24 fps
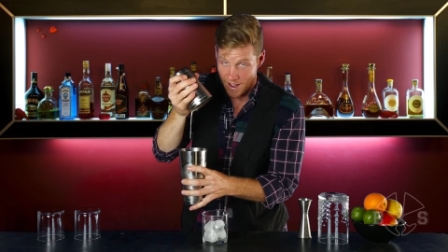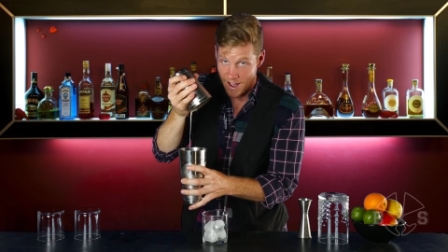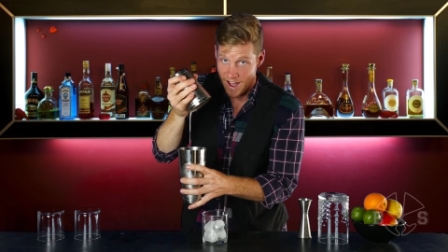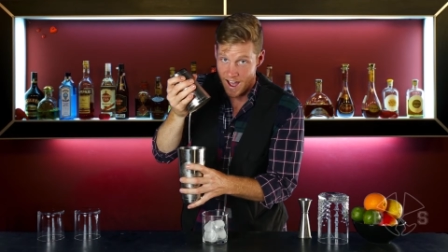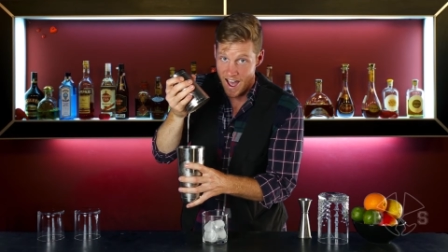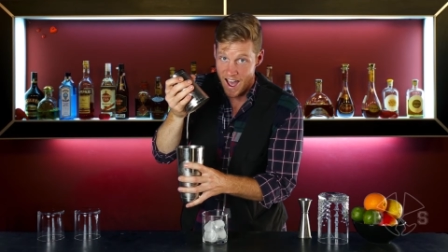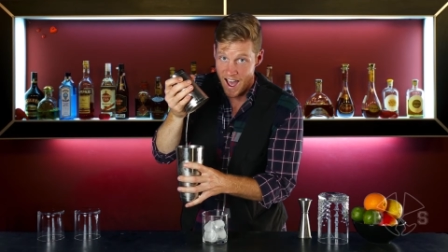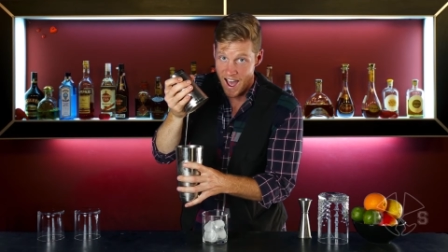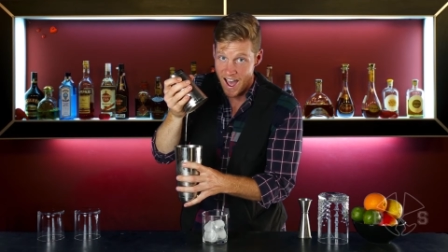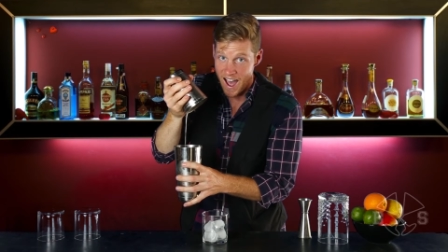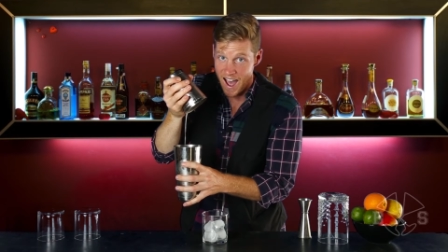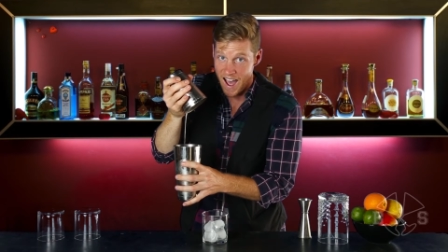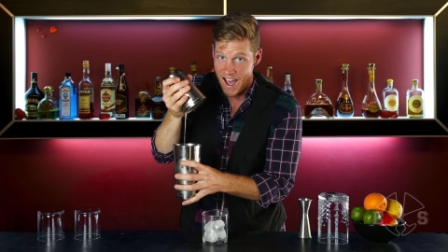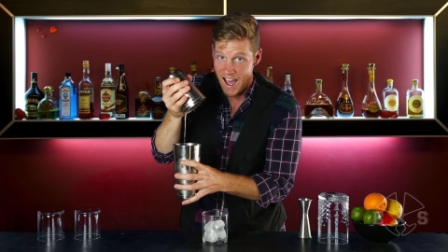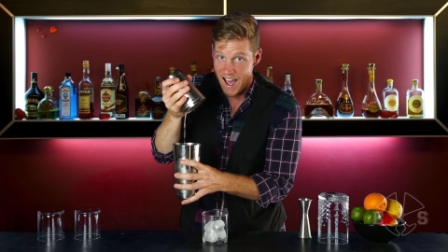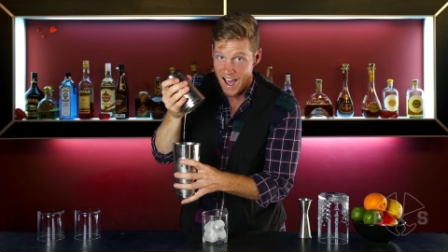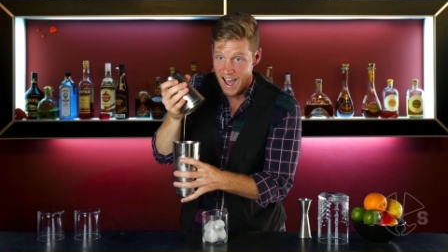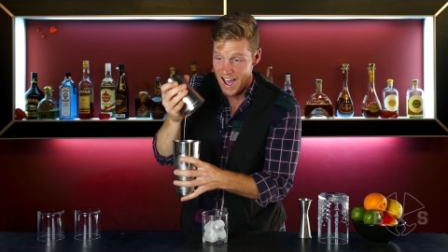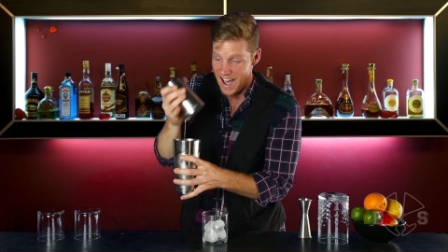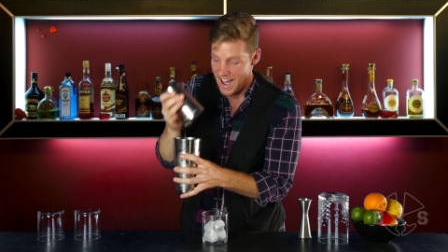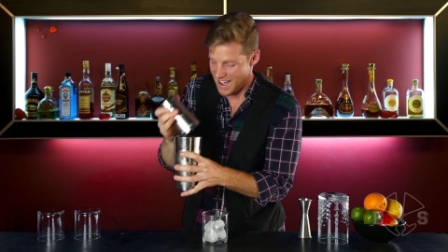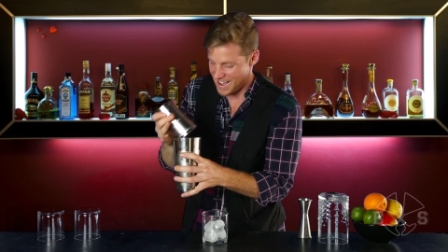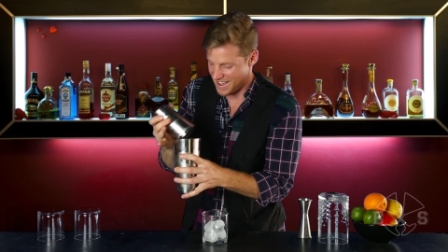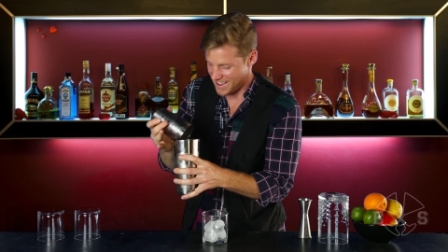
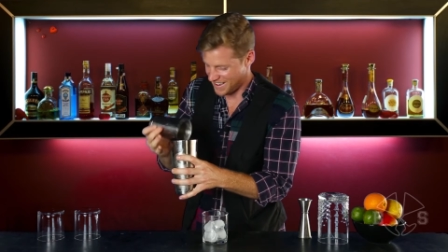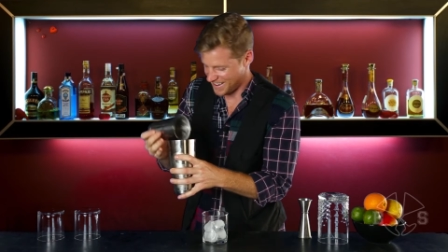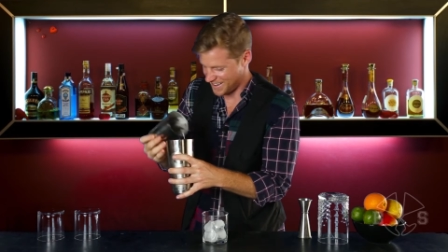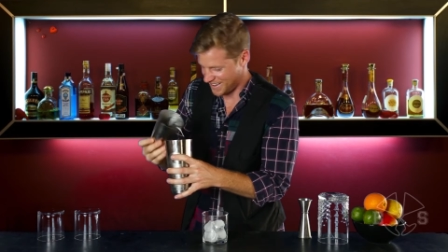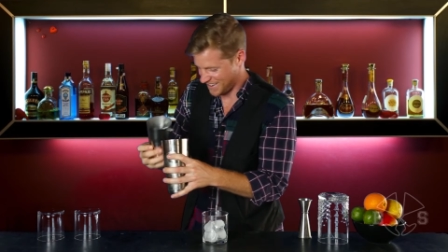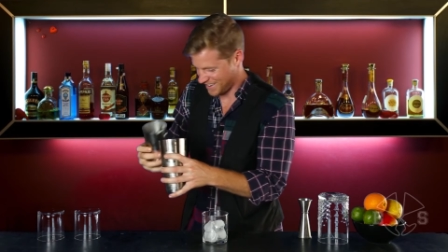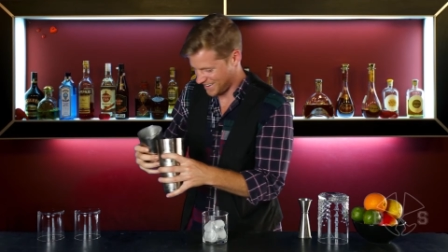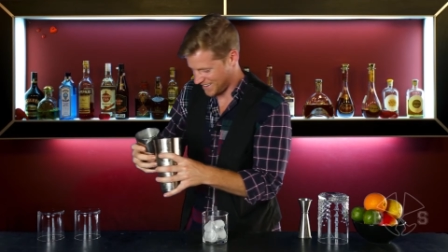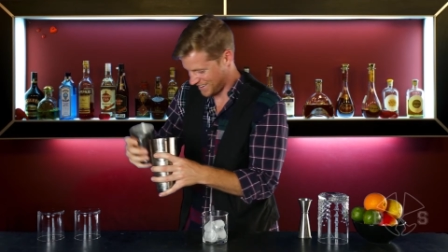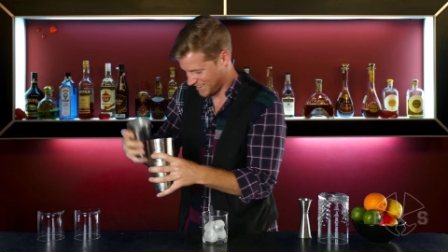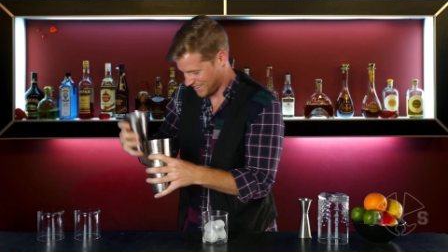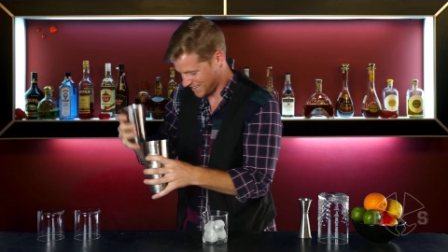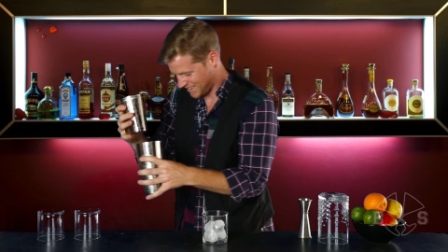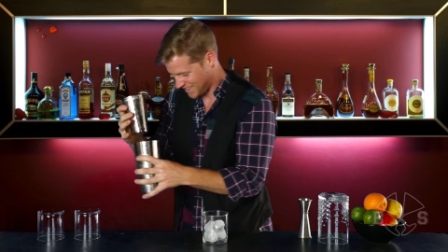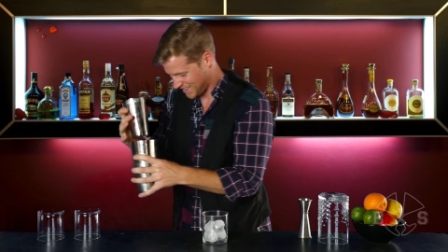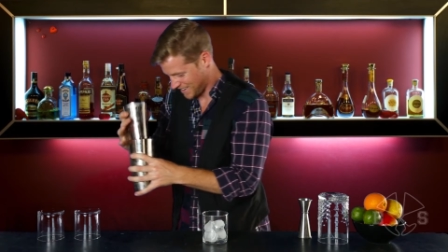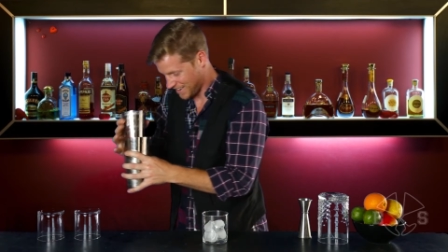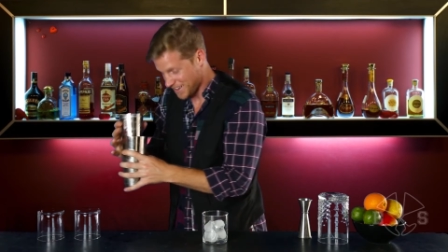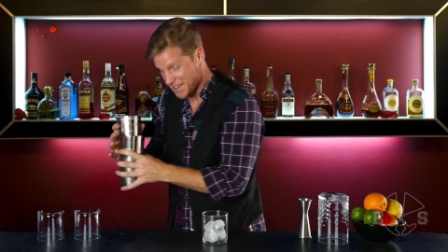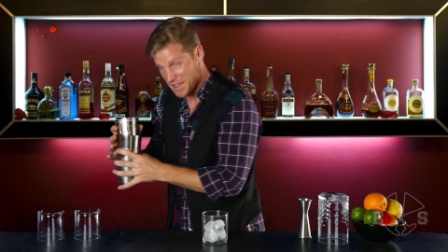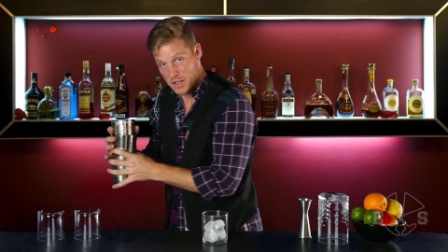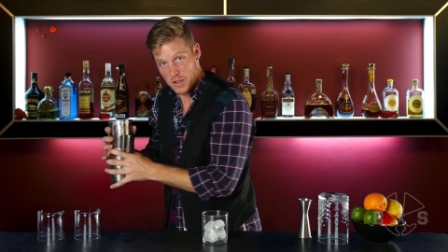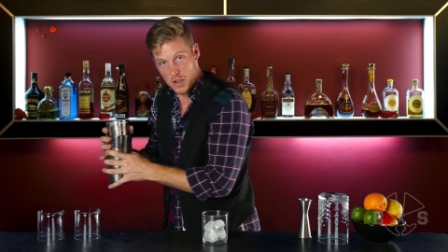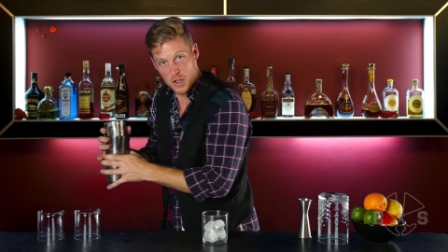Ah,
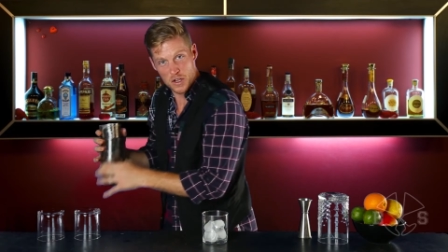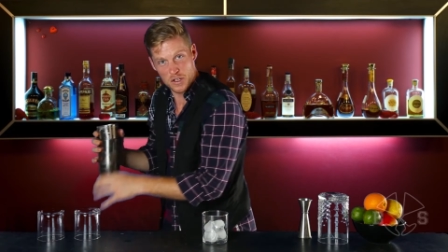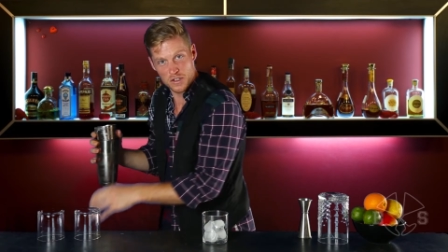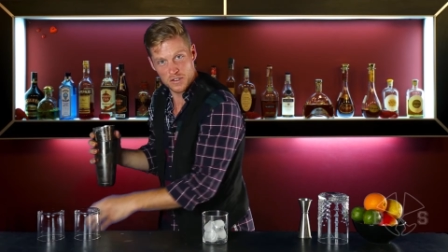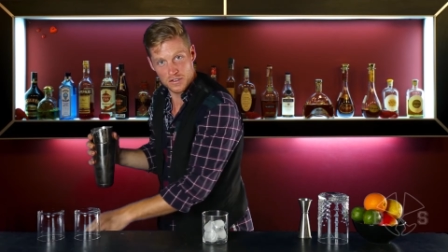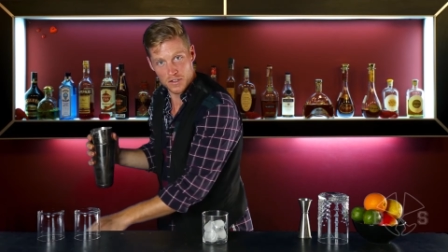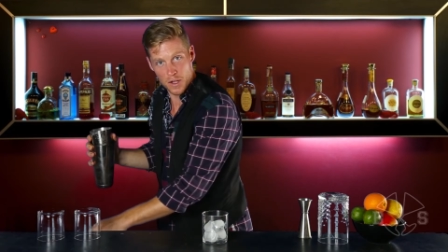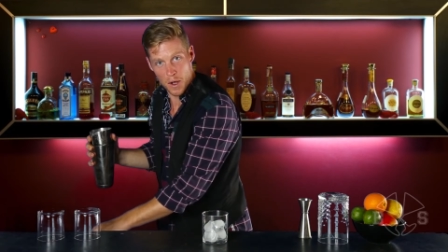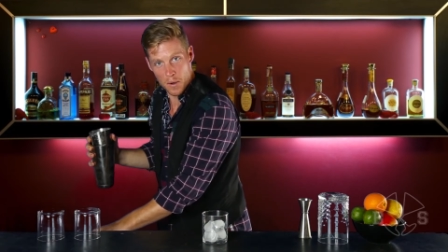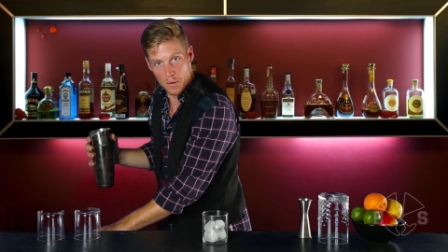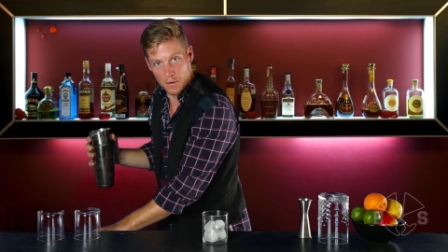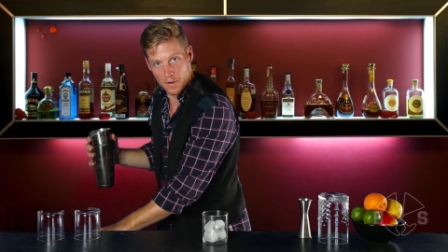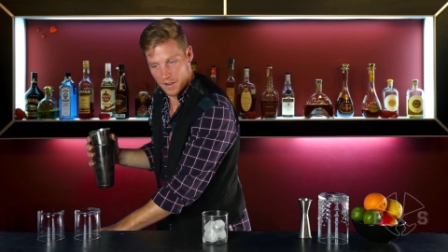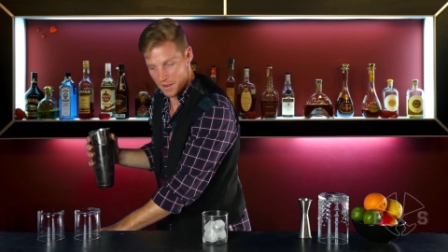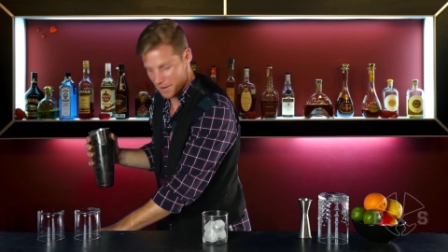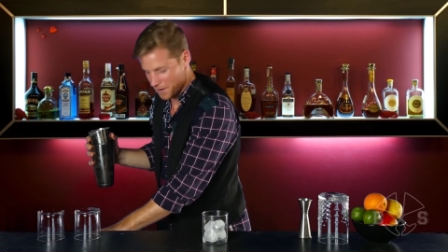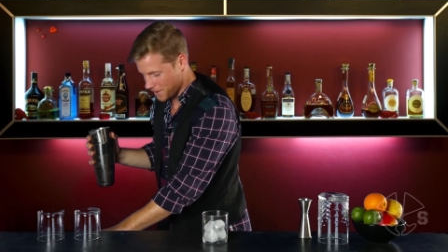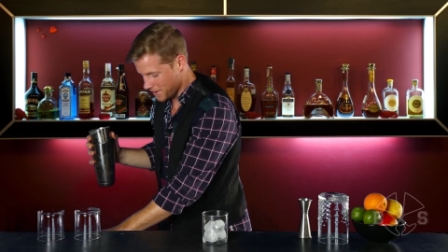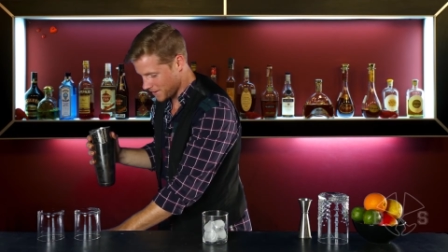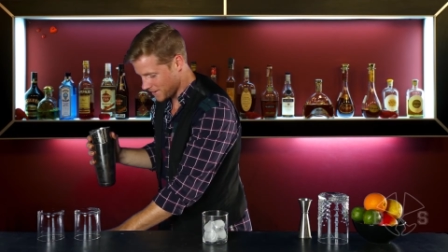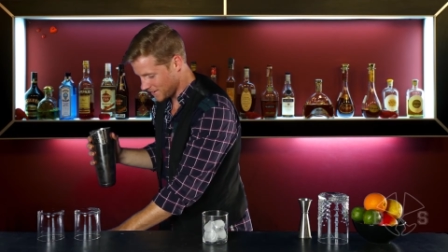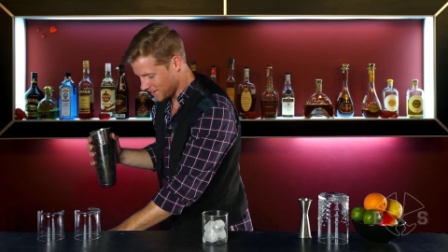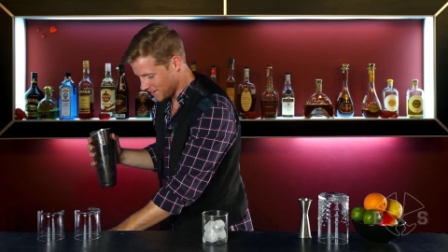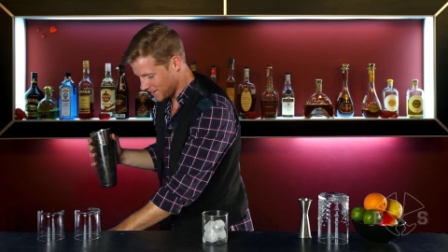looks so
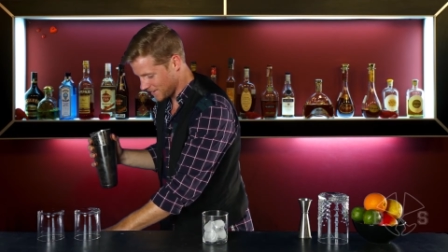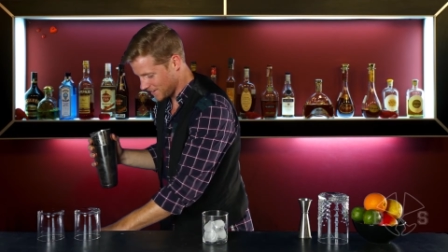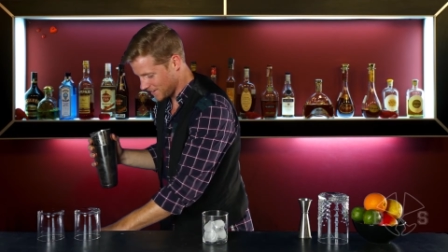good.